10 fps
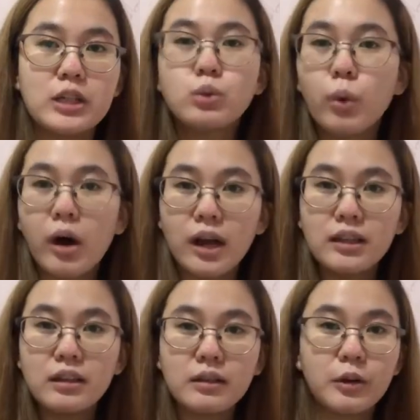this one.
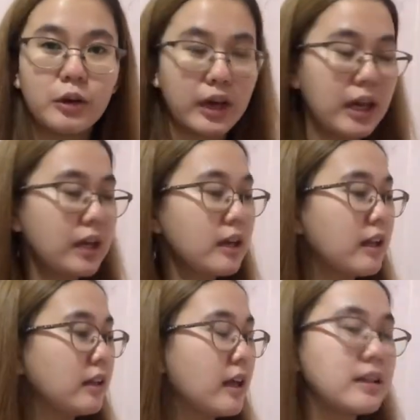Okay?
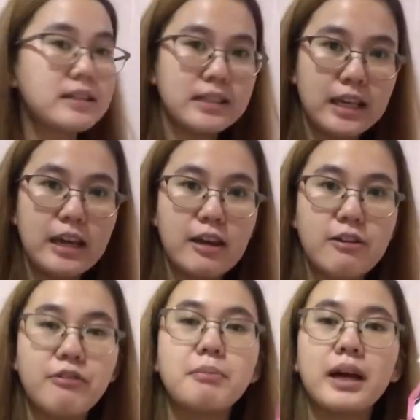And then, see
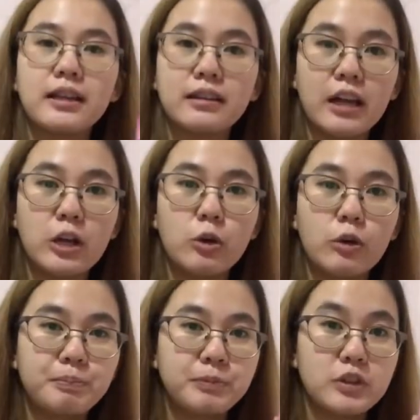if maganda yung
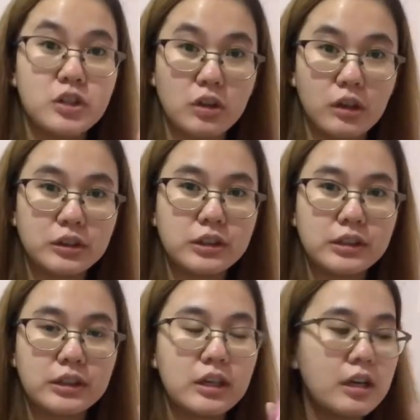
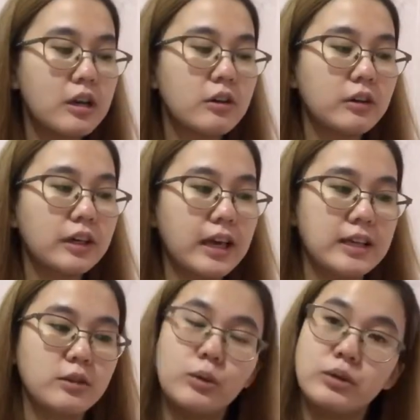results.
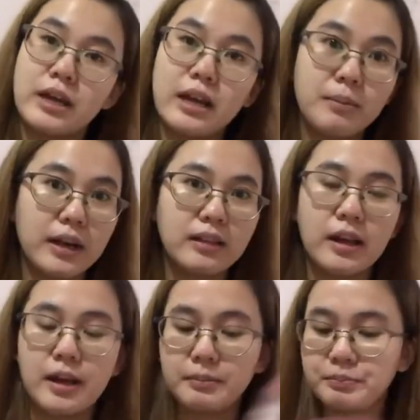Okay, so sana maganda.